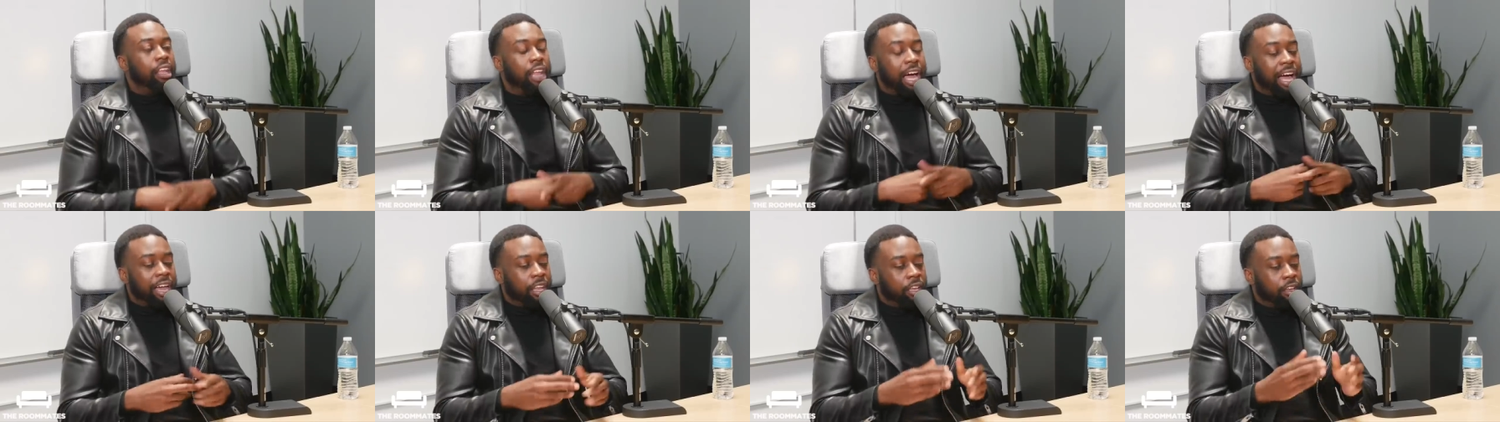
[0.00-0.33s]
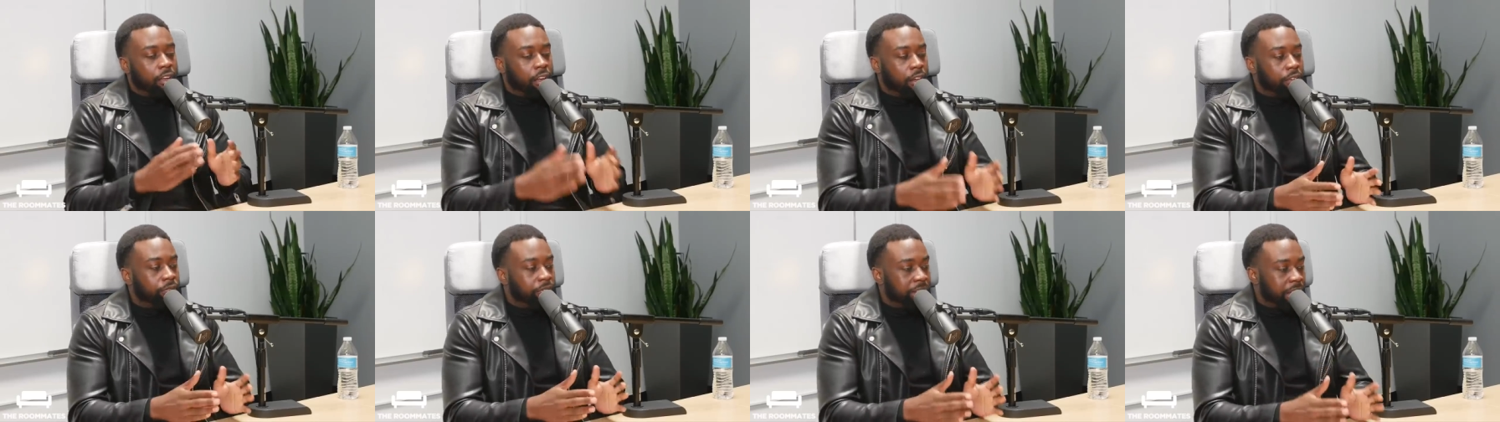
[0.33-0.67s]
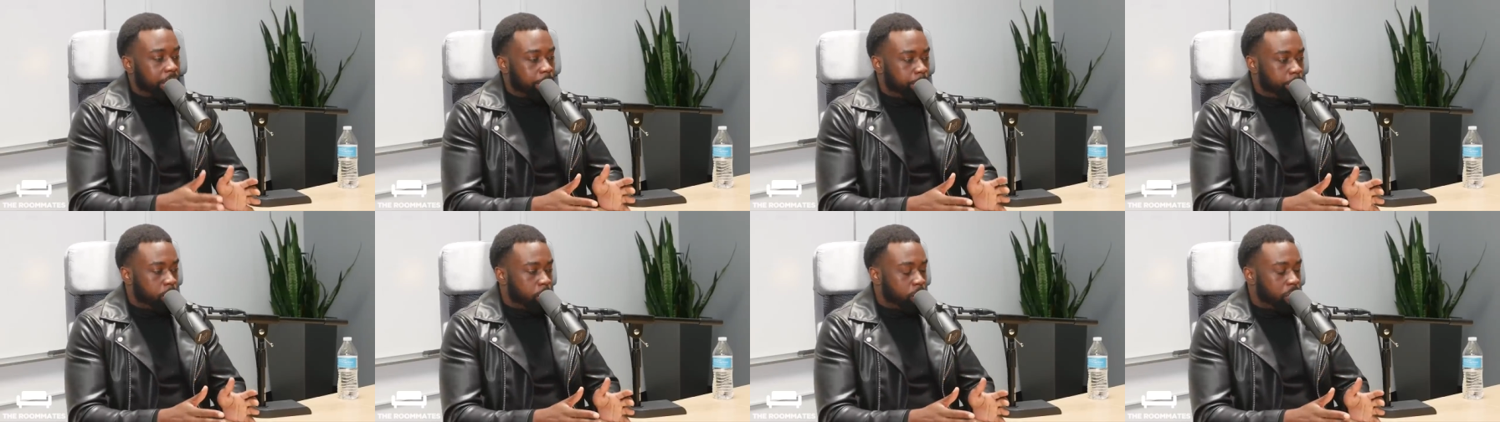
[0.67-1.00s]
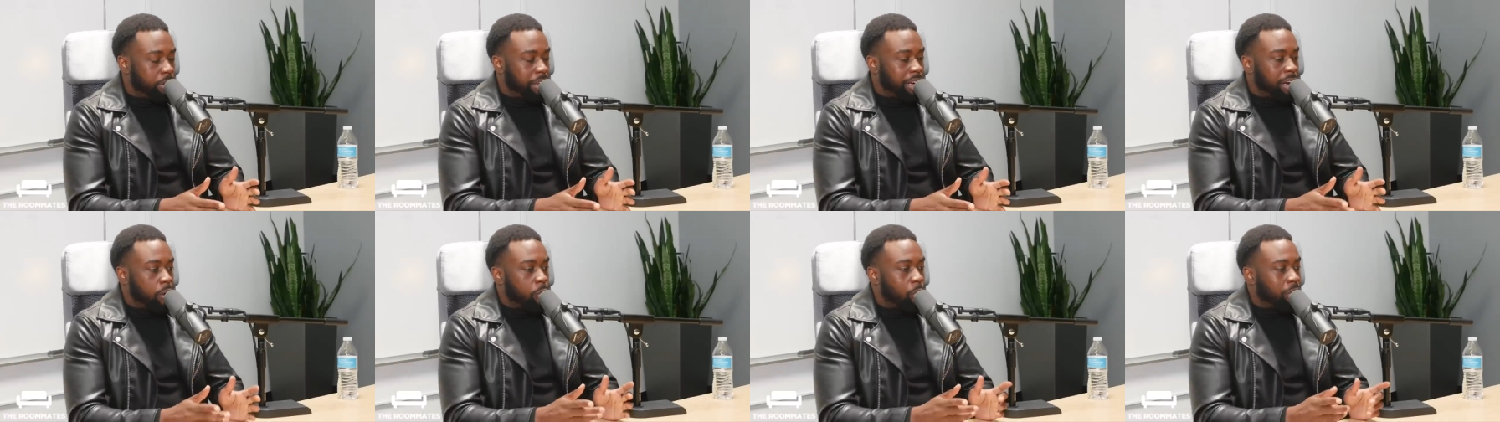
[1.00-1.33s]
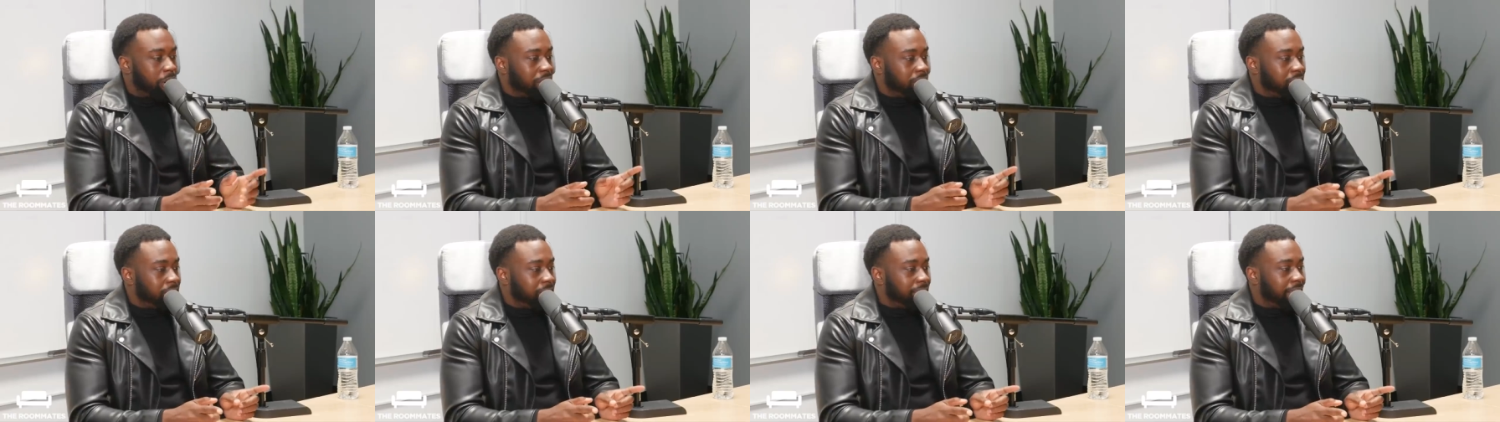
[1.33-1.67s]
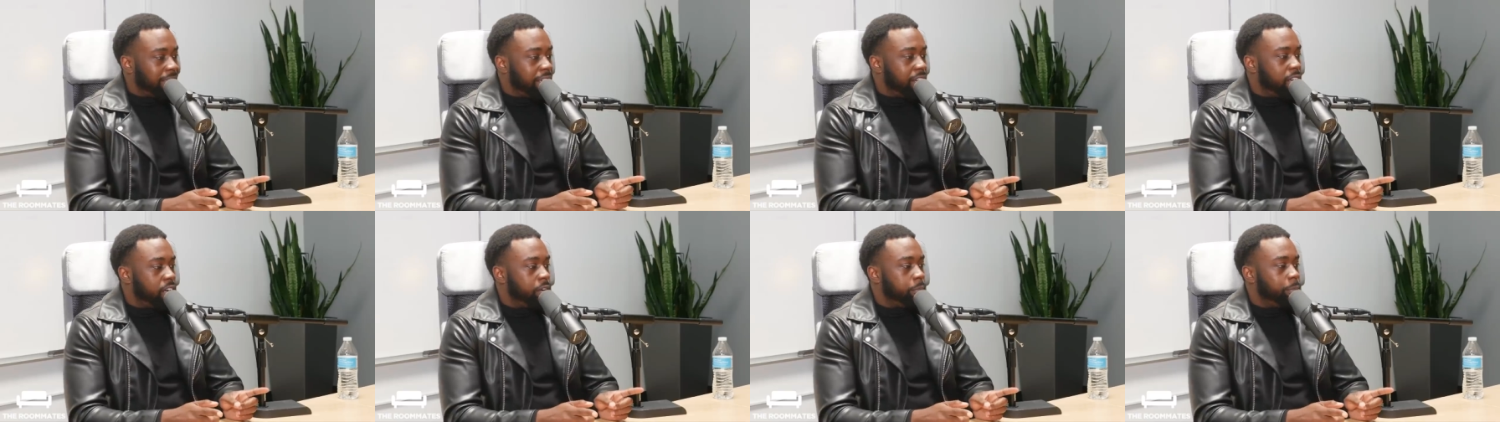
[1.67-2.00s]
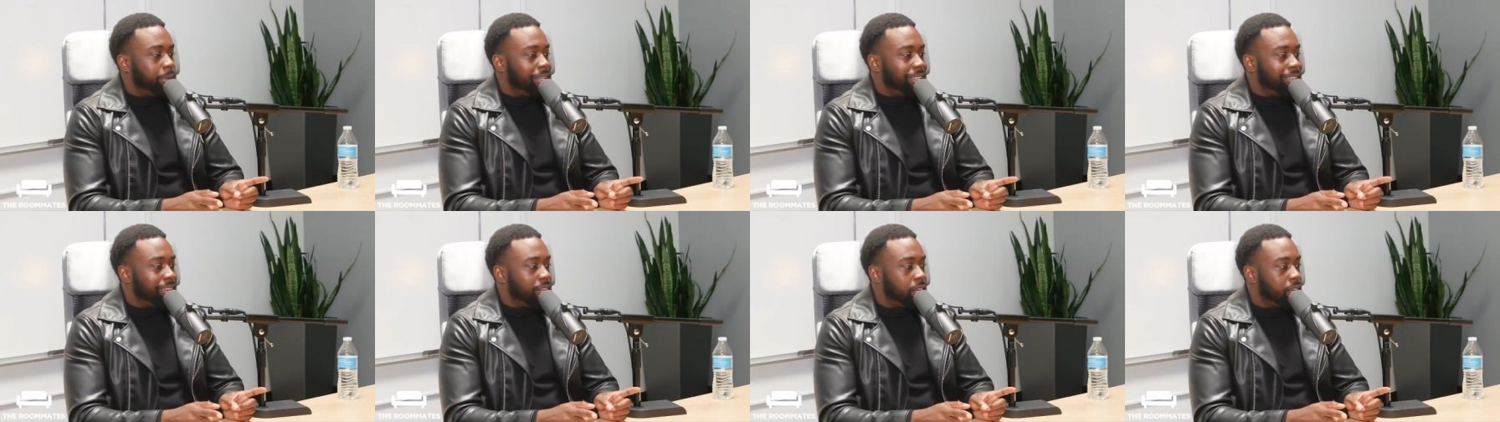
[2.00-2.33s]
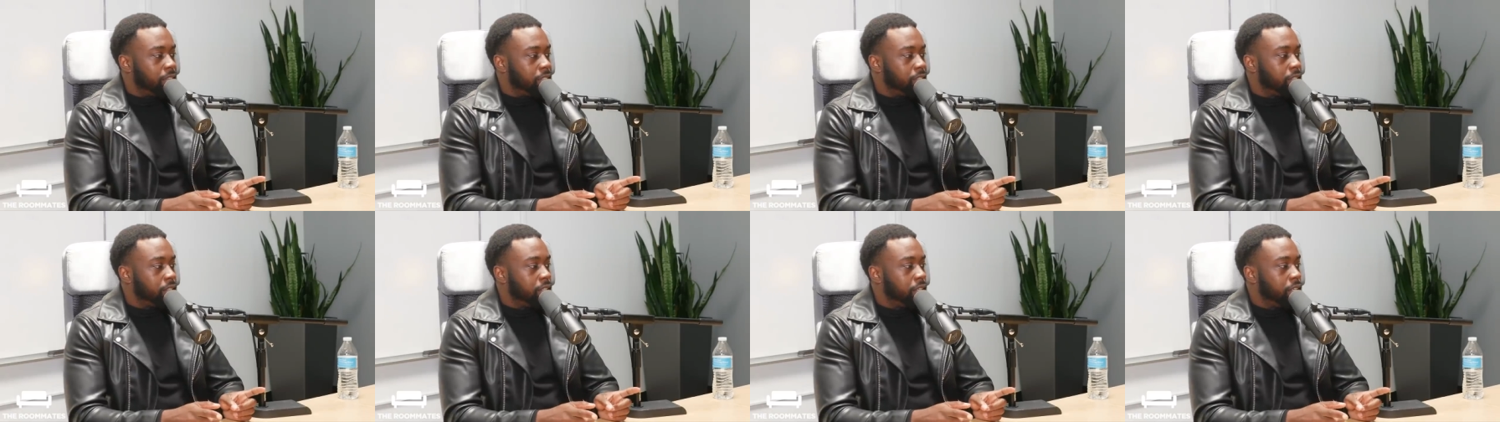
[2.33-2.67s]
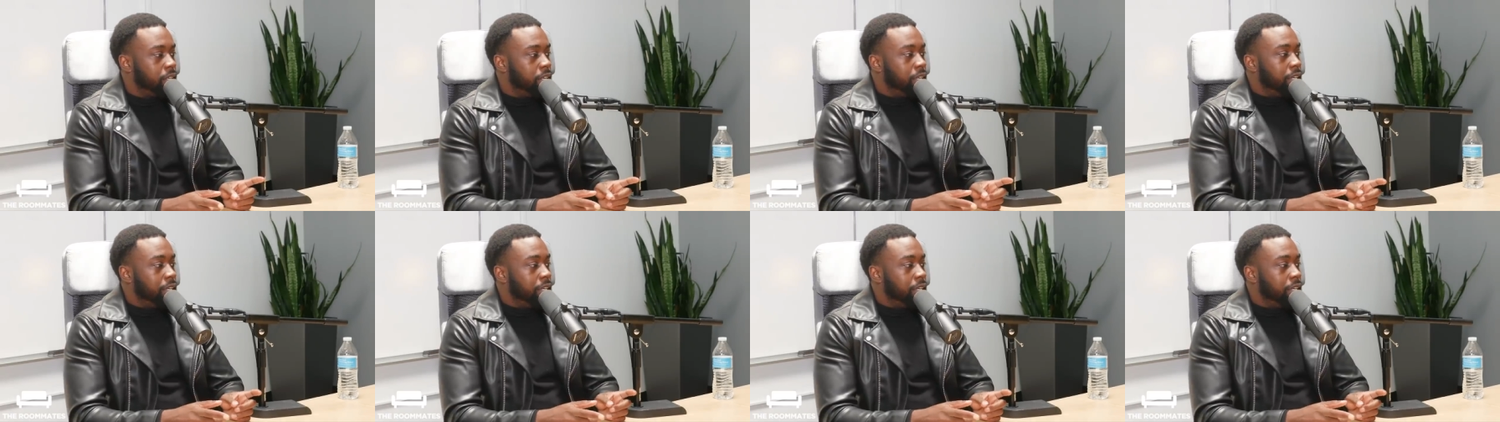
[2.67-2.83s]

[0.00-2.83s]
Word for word: I love that point. And I want to stay here because